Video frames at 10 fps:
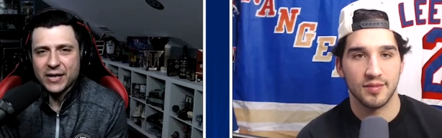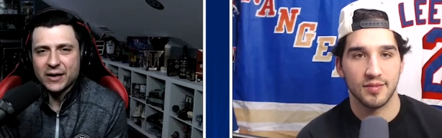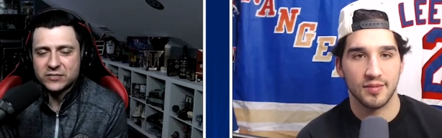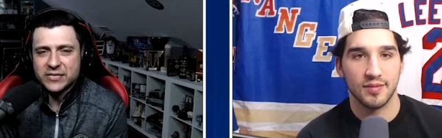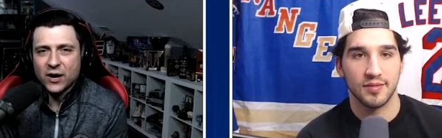Speaker 1: will
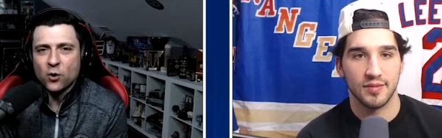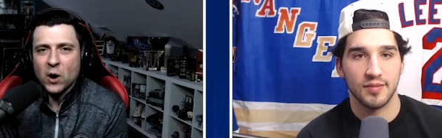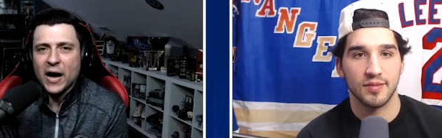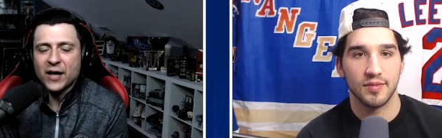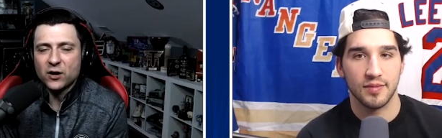take a
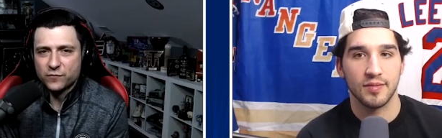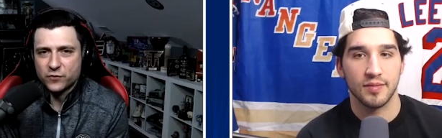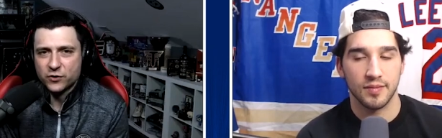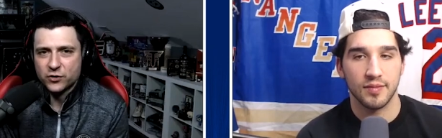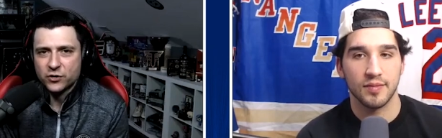while
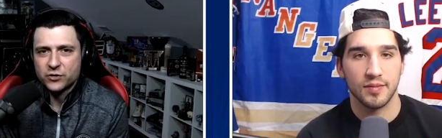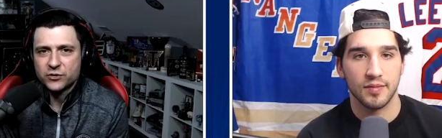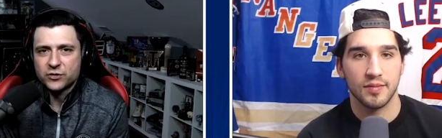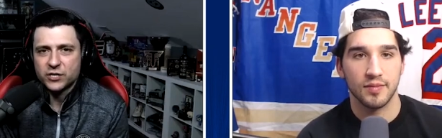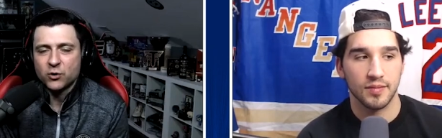for
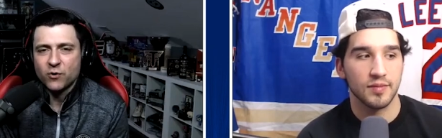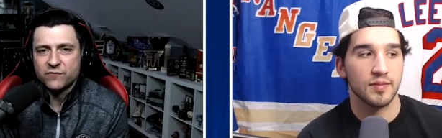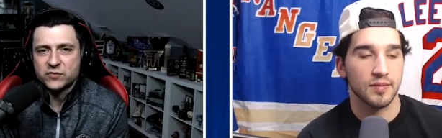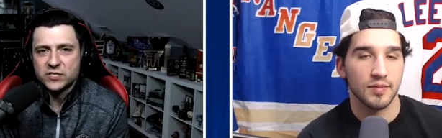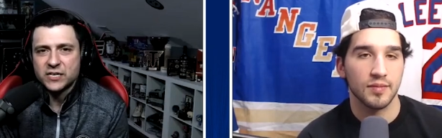the
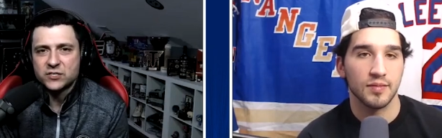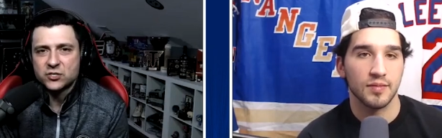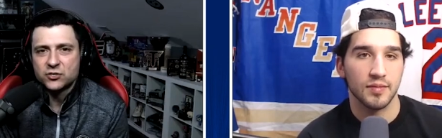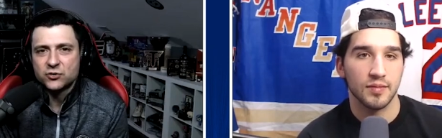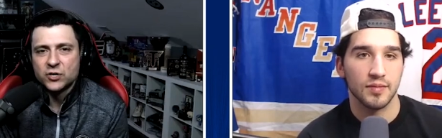UFC
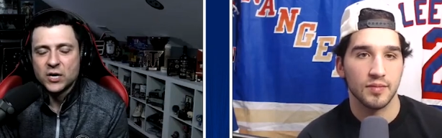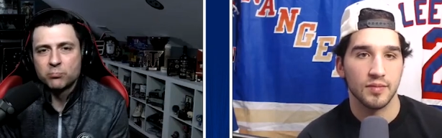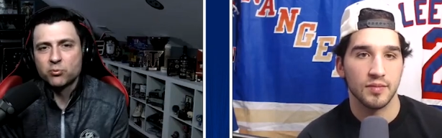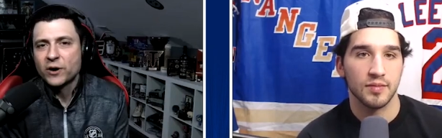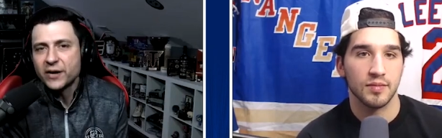to
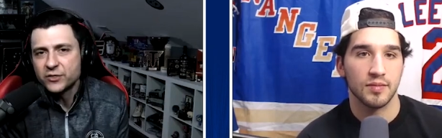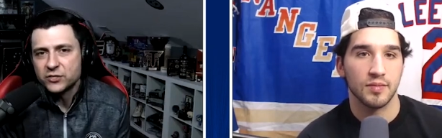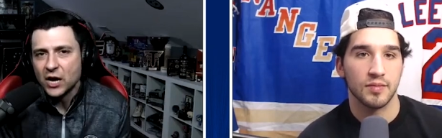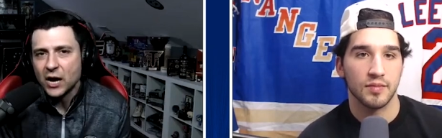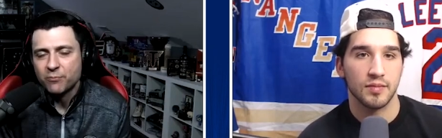break the
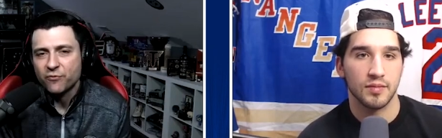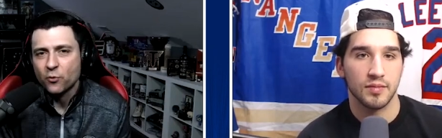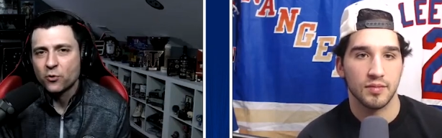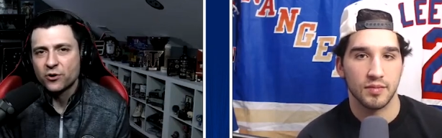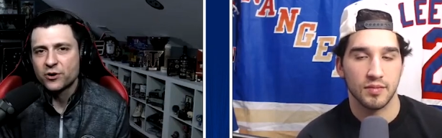top
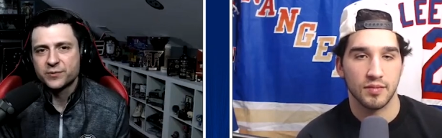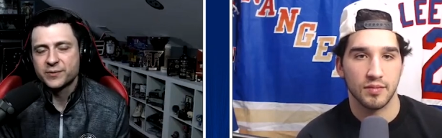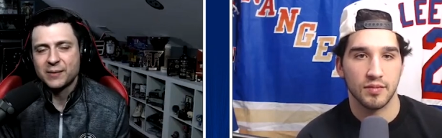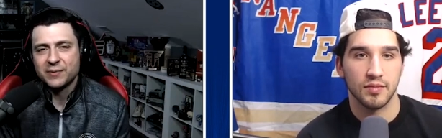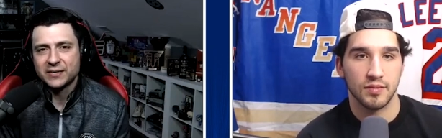four. I
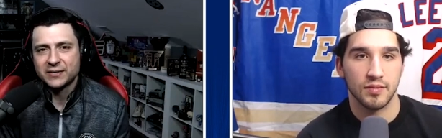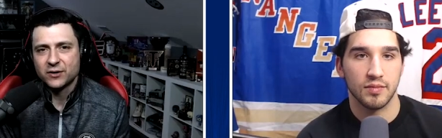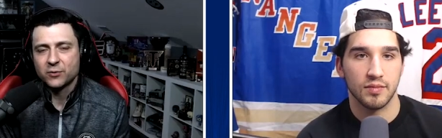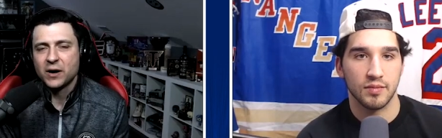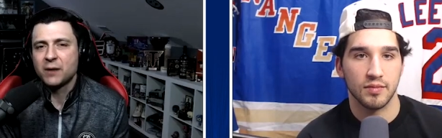mean, you know,
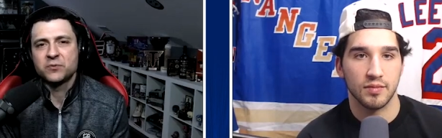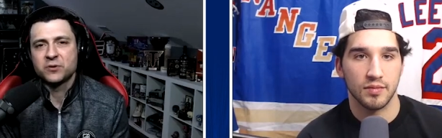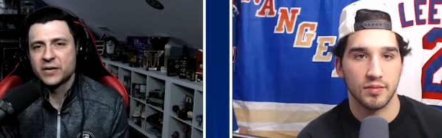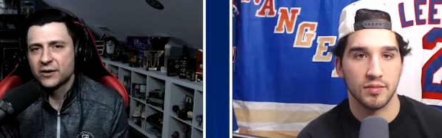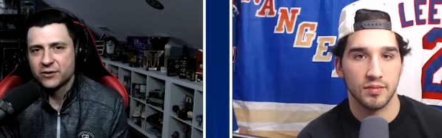
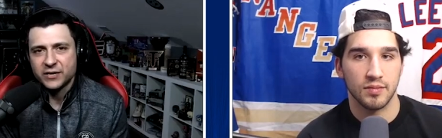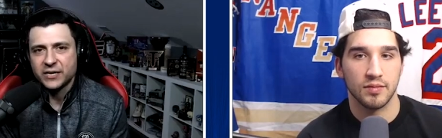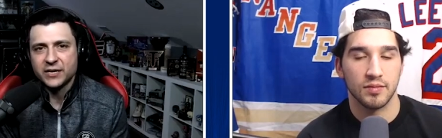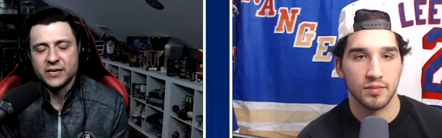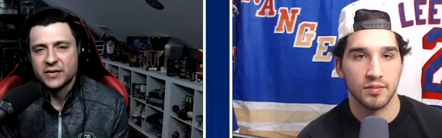
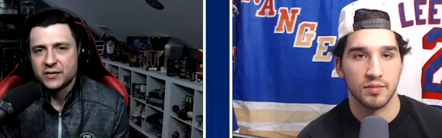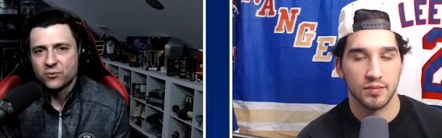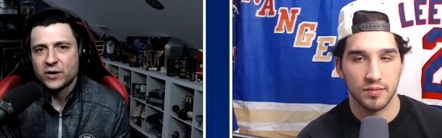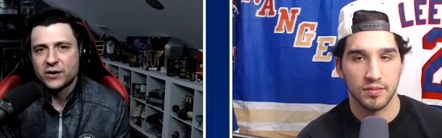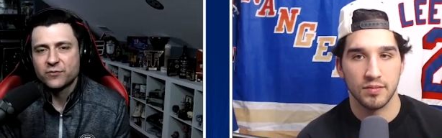popularity,
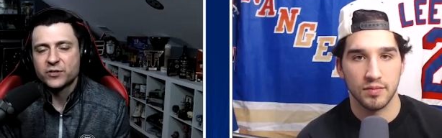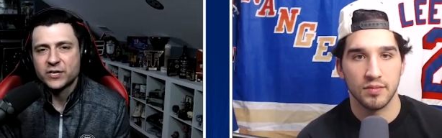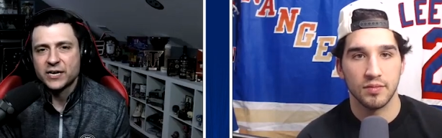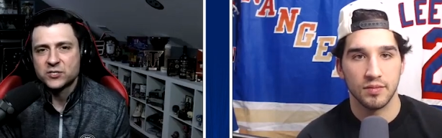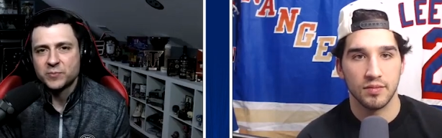whatever the
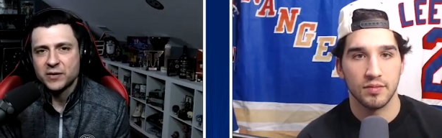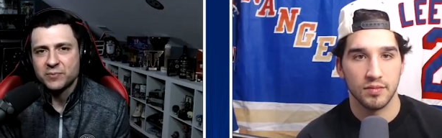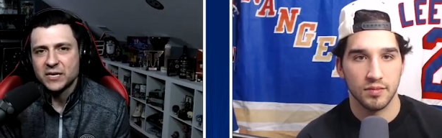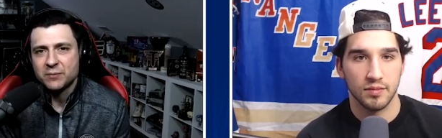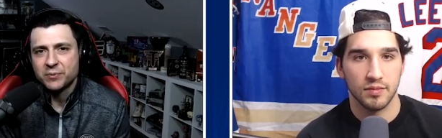case may
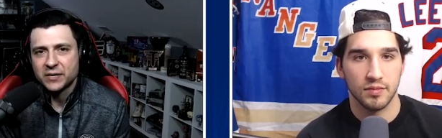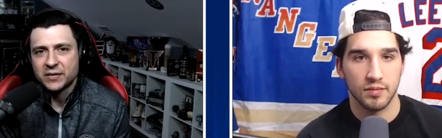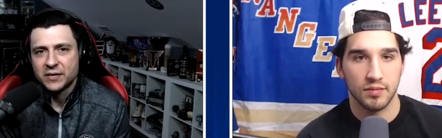be, but